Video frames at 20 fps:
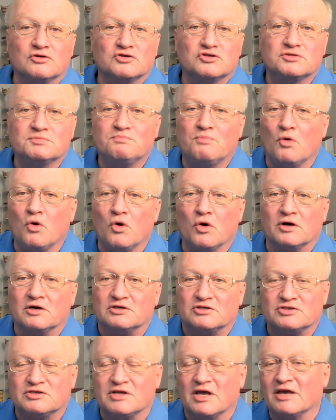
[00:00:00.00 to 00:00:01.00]
or
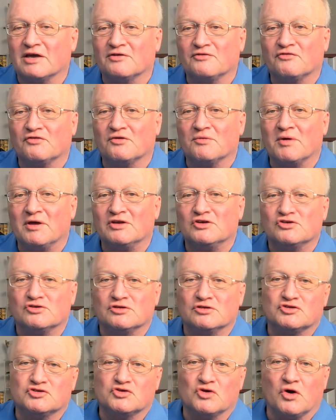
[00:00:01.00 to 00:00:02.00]
spores taken from
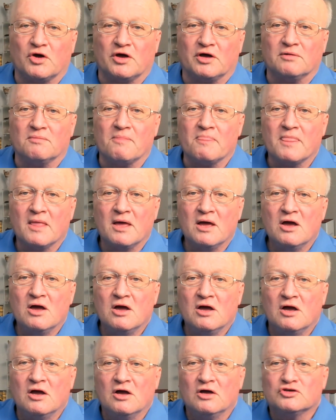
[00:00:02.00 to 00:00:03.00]
ancient soil.
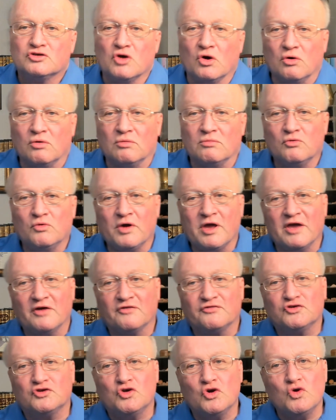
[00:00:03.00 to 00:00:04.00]
So we
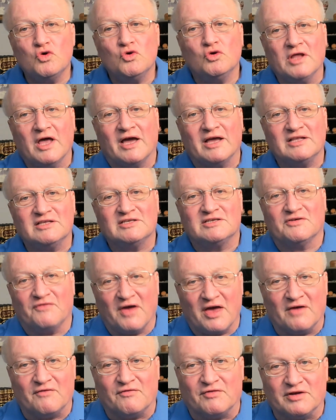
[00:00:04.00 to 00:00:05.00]
have two lines
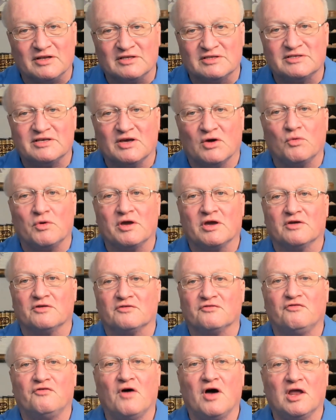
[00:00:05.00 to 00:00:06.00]
of evidence that we
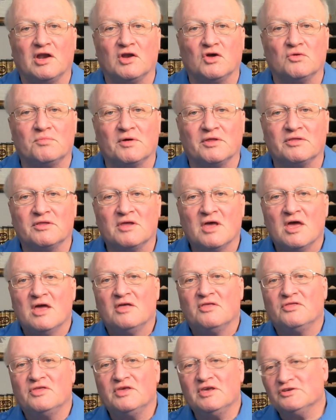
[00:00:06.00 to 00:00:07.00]
can follow, but
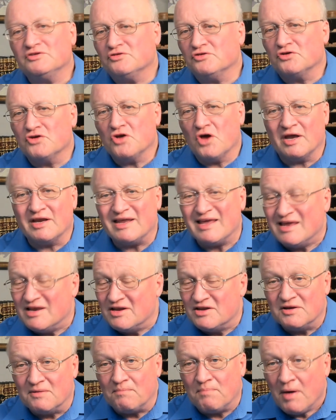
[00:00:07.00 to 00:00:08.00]
these are not
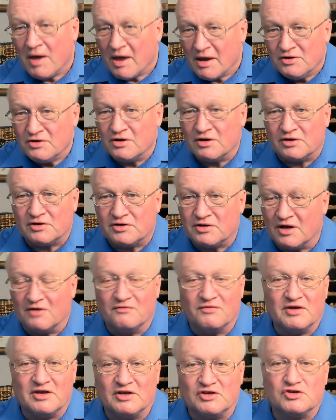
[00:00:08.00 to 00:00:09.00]
independent
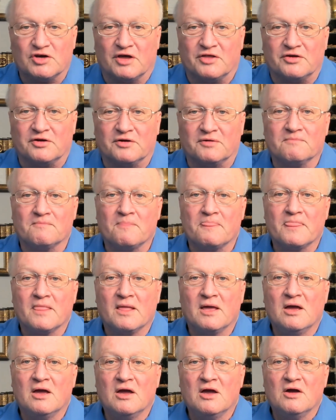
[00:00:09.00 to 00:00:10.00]
of each other.
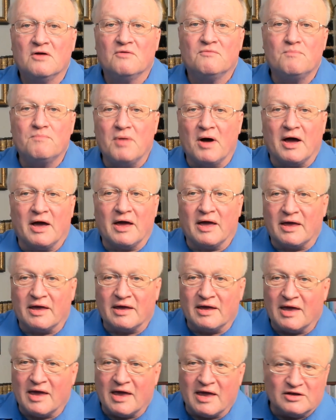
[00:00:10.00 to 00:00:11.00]

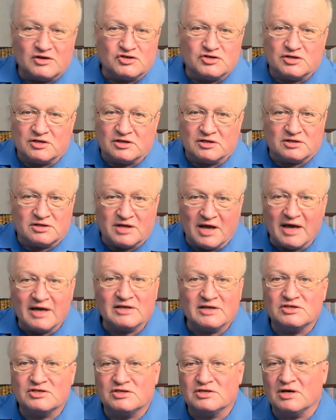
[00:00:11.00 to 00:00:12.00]
By ancient
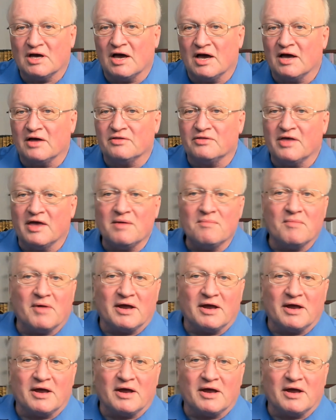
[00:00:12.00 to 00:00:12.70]
texts, they